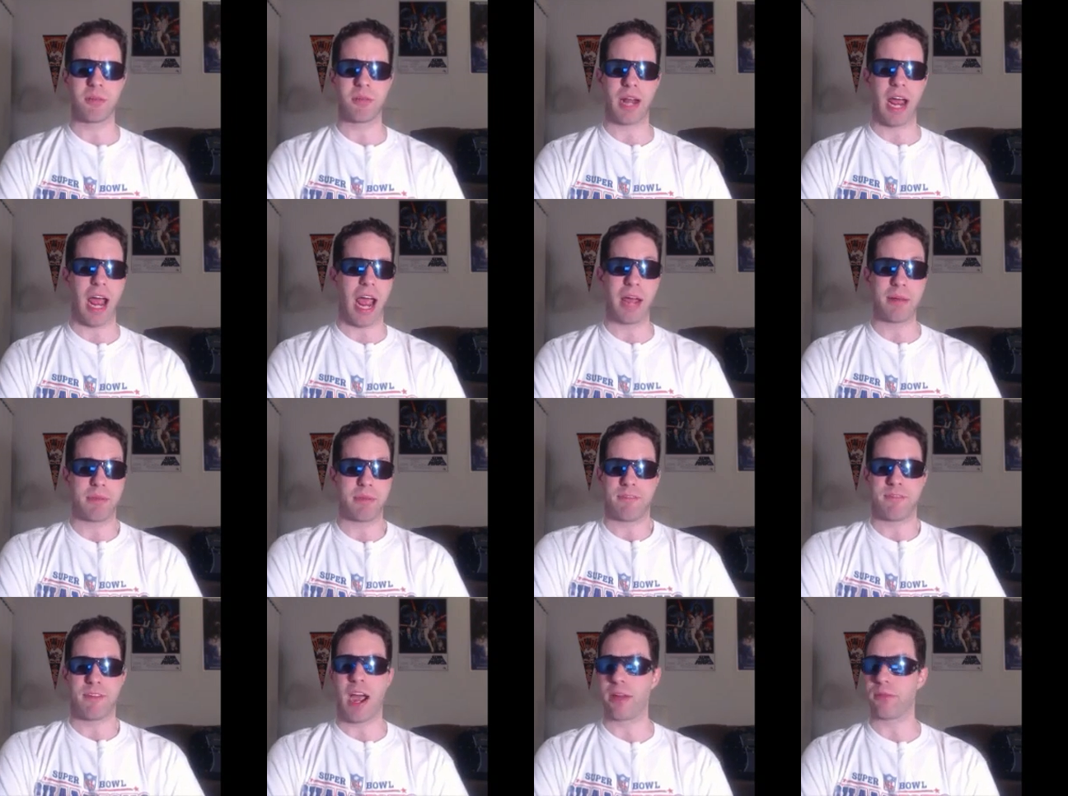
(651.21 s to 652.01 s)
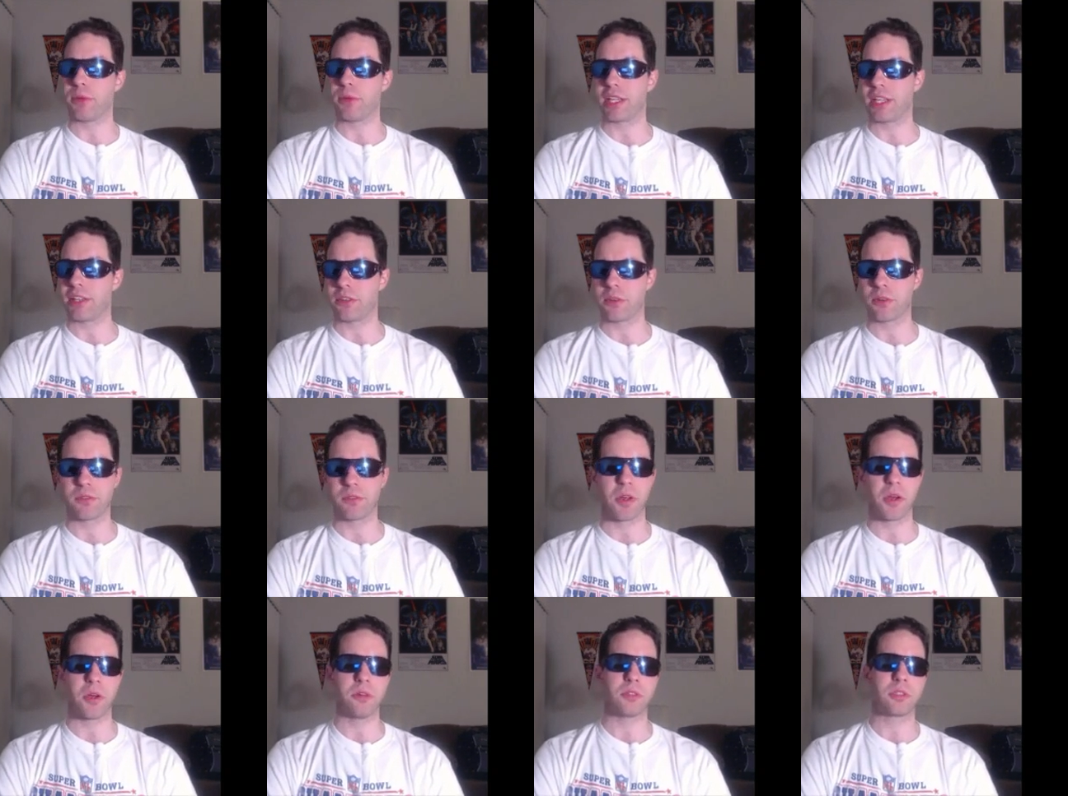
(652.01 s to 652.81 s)
But I'd be fine with either
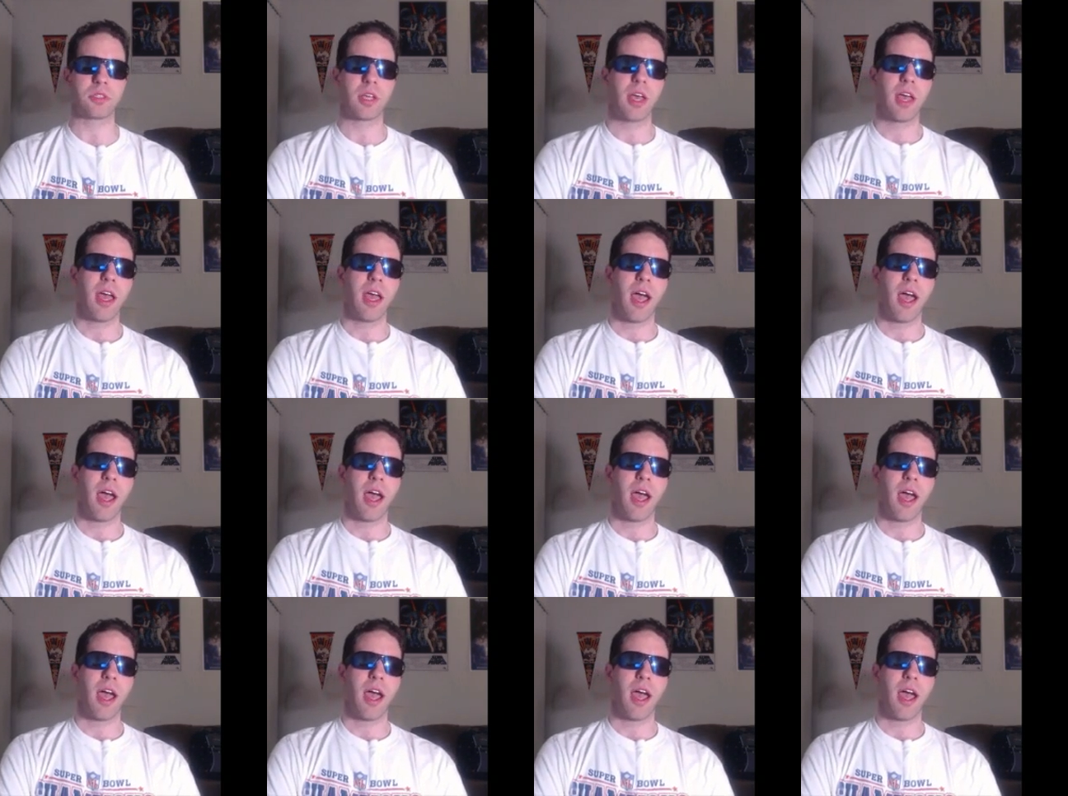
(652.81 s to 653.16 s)
of those.